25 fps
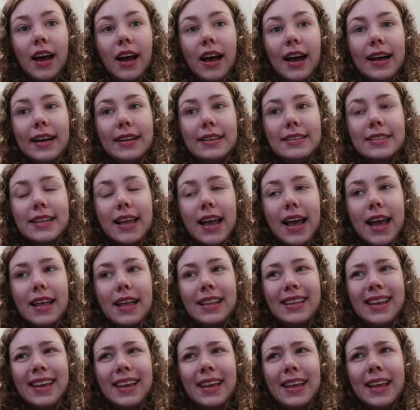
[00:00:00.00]
And
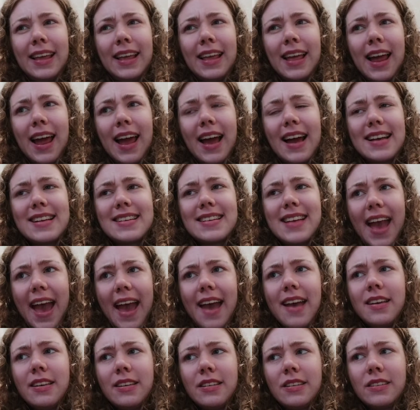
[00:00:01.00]
I
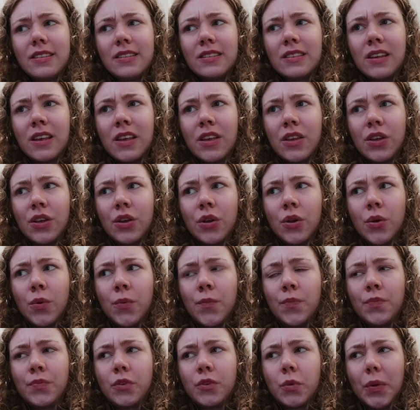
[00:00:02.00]
guess
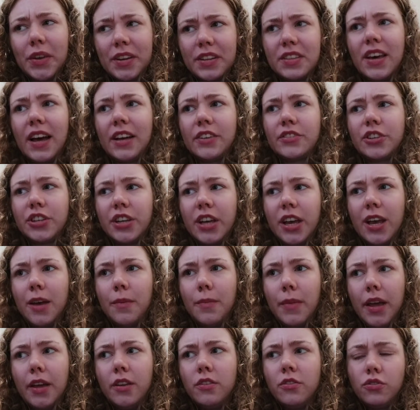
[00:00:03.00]
when Thatcher
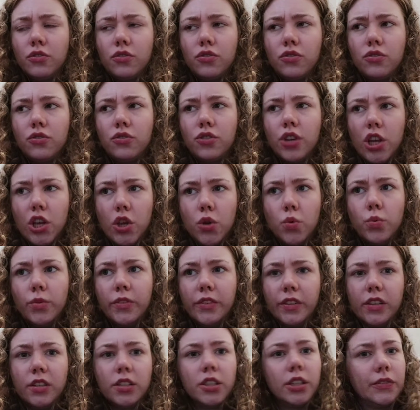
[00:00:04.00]
came in, she
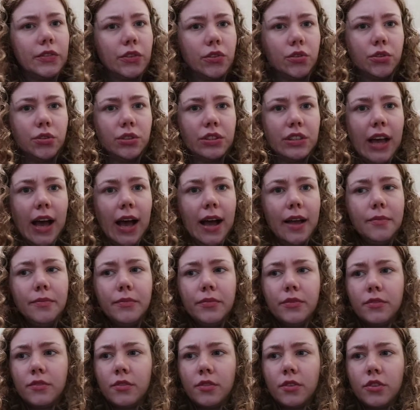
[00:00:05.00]
was in difficult
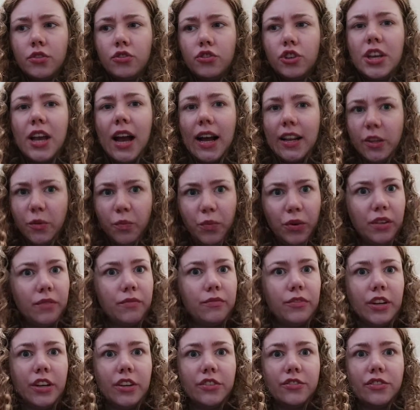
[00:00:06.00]
times. She had to bring
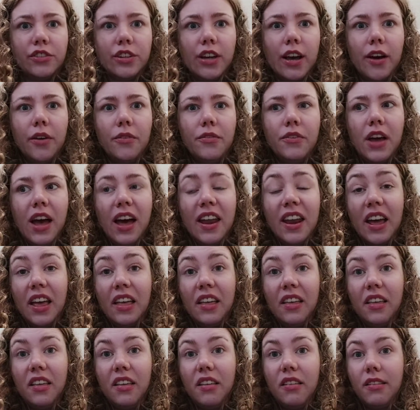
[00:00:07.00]
inflation down,
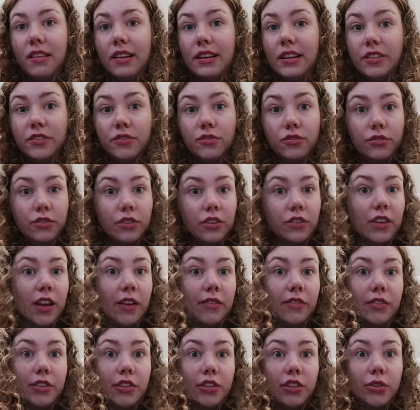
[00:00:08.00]
and Liz Truss is
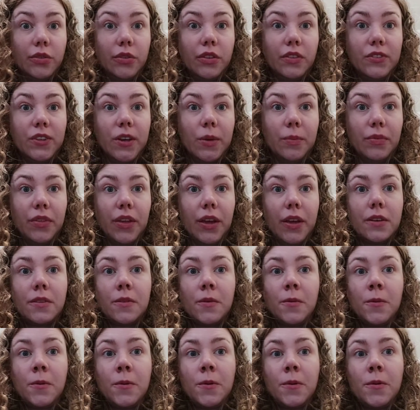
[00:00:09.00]
having to do the same thing.